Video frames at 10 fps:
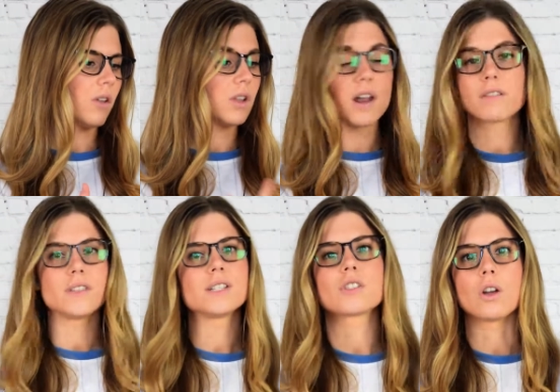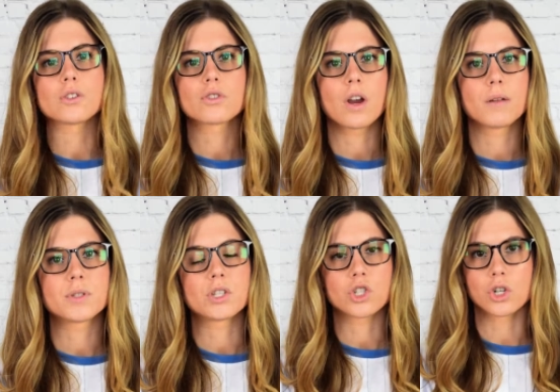a lot of these salt
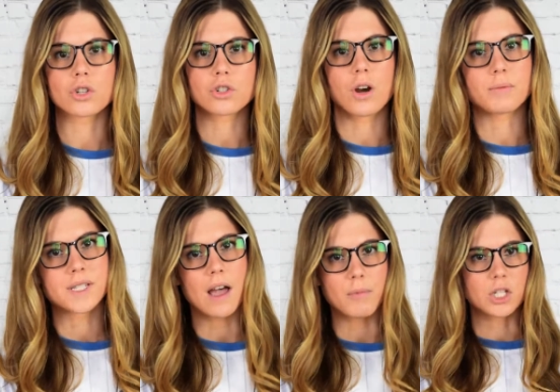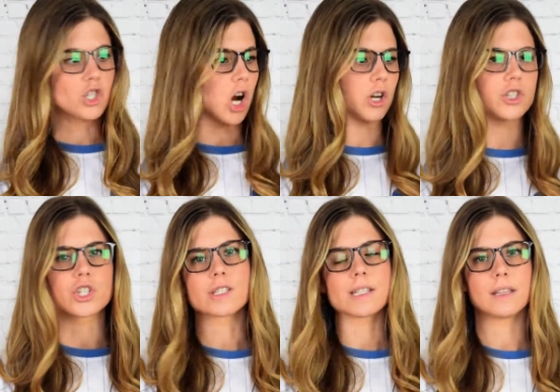scrubs and sugar scrubs come in
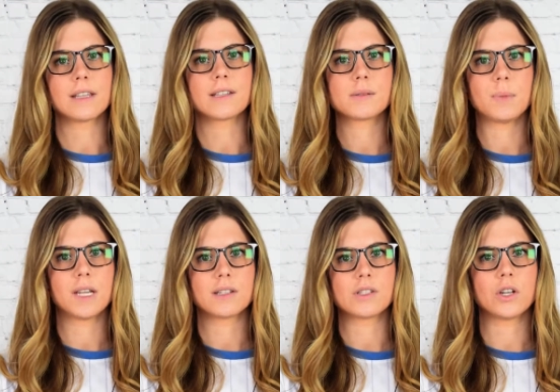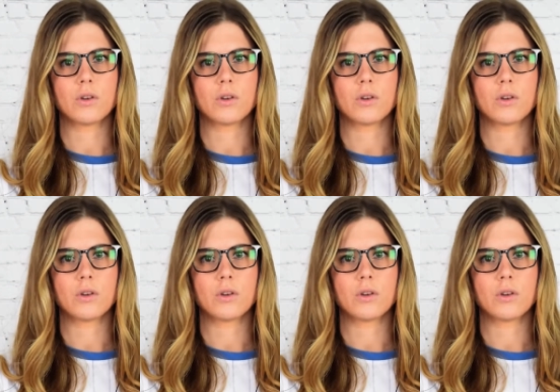jars just like this because,